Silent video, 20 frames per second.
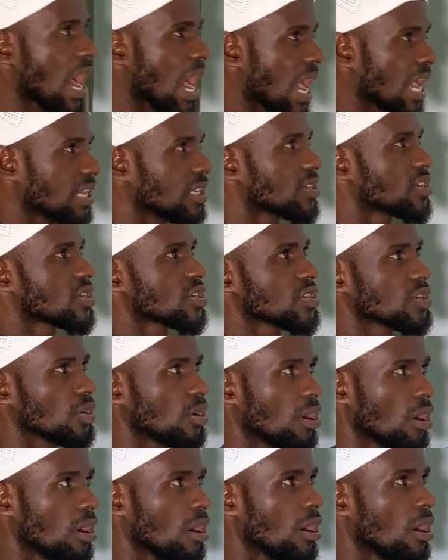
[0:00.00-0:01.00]
I
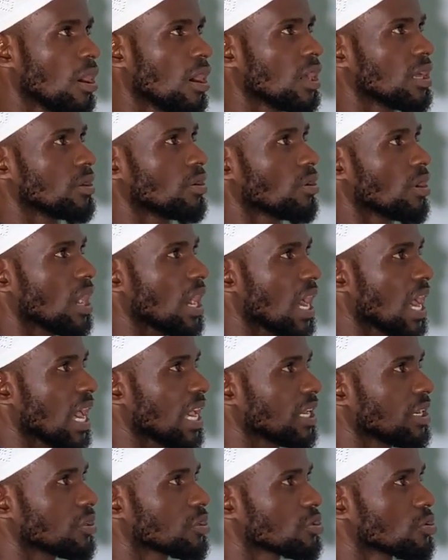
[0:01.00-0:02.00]
saw
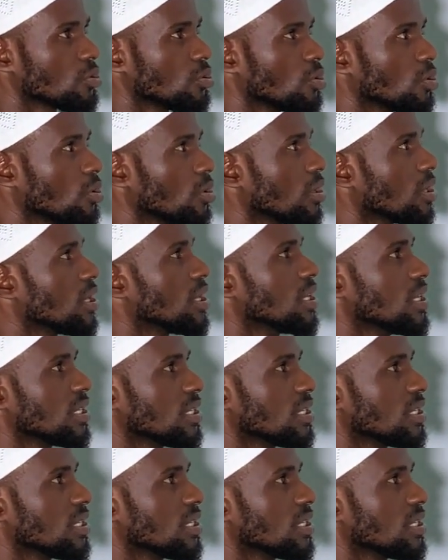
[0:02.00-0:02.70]
Ra'aytu